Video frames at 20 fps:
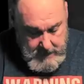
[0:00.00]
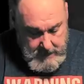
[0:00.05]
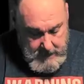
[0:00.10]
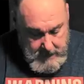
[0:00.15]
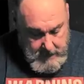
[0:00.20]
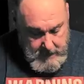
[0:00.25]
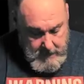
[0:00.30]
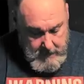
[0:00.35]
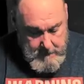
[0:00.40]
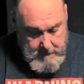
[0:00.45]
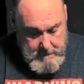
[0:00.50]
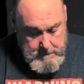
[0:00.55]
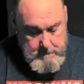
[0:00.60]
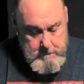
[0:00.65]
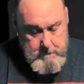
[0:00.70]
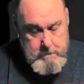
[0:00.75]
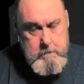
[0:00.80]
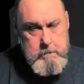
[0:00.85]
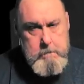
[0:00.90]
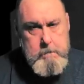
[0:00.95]
Um,
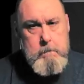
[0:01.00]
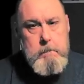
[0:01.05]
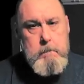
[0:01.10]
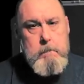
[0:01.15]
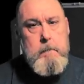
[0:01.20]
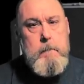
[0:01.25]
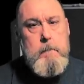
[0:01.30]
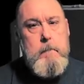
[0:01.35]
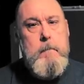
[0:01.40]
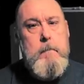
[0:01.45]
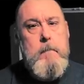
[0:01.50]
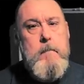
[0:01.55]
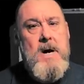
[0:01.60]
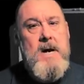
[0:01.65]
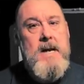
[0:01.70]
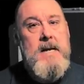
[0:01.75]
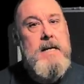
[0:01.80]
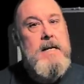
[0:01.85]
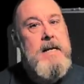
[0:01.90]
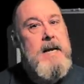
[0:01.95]

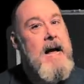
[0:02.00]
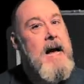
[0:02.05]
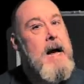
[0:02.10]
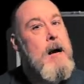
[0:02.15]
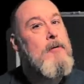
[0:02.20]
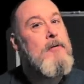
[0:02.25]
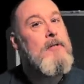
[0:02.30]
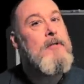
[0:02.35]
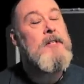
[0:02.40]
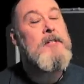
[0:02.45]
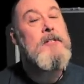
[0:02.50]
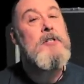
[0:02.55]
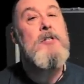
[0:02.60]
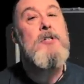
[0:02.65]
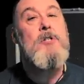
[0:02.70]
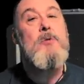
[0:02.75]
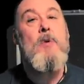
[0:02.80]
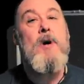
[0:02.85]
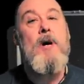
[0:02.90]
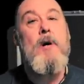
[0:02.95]
but now this
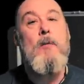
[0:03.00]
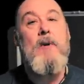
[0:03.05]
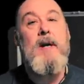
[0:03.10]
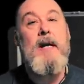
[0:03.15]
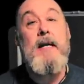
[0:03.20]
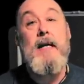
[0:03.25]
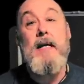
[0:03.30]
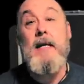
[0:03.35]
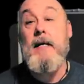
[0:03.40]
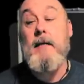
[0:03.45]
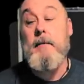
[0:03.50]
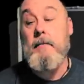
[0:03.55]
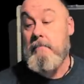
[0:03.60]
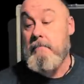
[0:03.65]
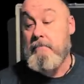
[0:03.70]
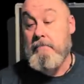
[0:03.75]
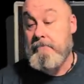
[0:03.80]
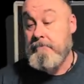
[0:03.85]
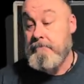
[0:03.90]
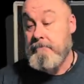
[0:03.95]
is where we get.
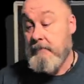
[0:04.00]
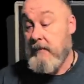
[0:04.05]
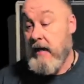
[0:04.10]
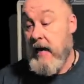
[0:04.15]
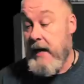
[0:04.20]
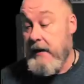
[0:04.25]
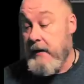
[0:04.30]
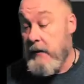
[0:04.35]
I